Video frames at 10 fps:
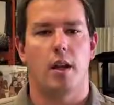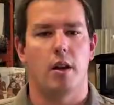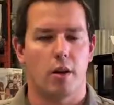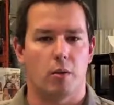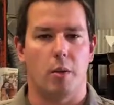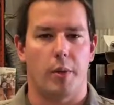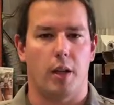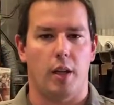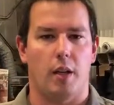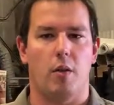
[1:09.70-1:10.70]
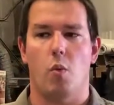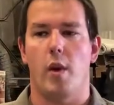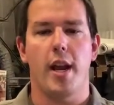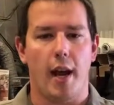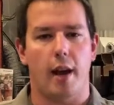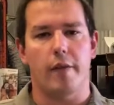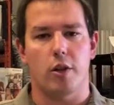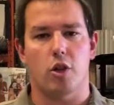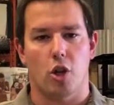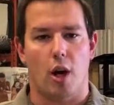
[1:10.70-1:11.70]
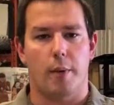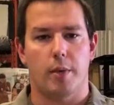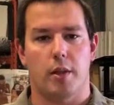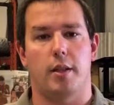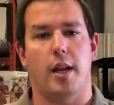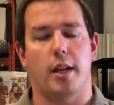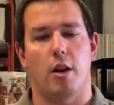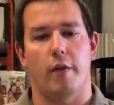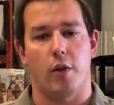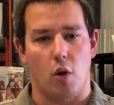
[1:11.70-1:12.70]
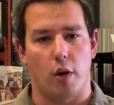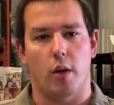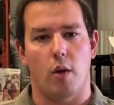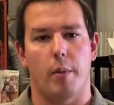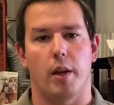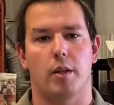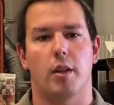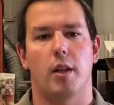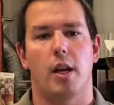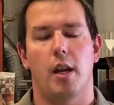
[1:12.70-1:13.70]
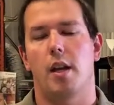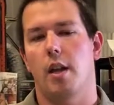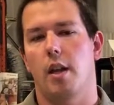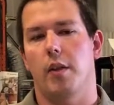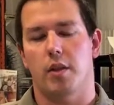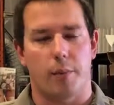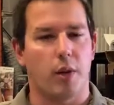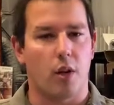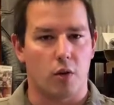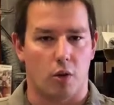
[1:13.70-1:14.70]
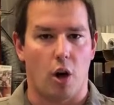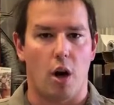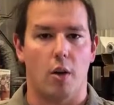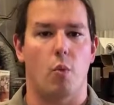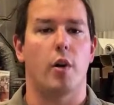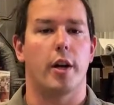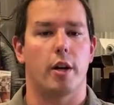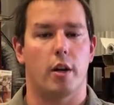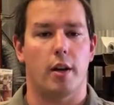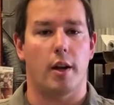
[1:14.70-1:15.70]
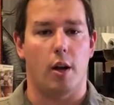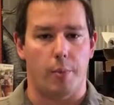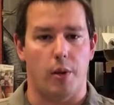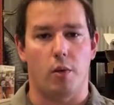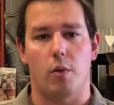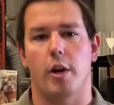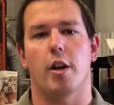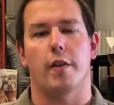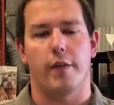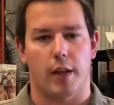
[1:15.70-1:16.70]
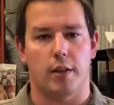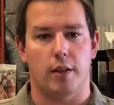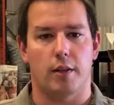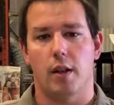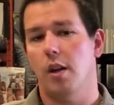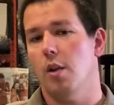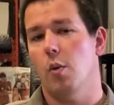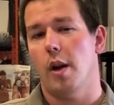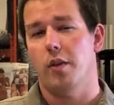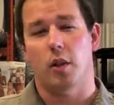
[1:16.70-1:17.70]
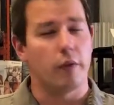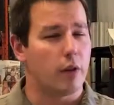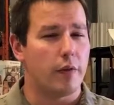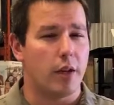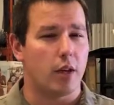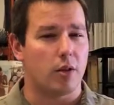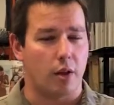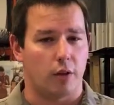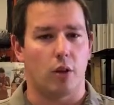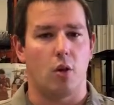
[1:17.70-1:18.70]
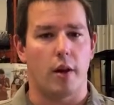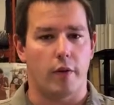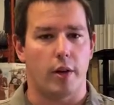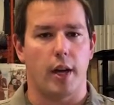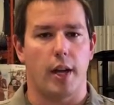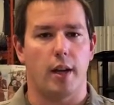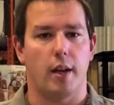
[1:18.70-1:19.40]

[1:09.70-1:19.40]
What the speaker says: Here at Gold Mobility, we have this shop to take care of your equipment. If something goes wrong, we're here to help you. We're here to fix it. We have delivery vehicles on the road every day.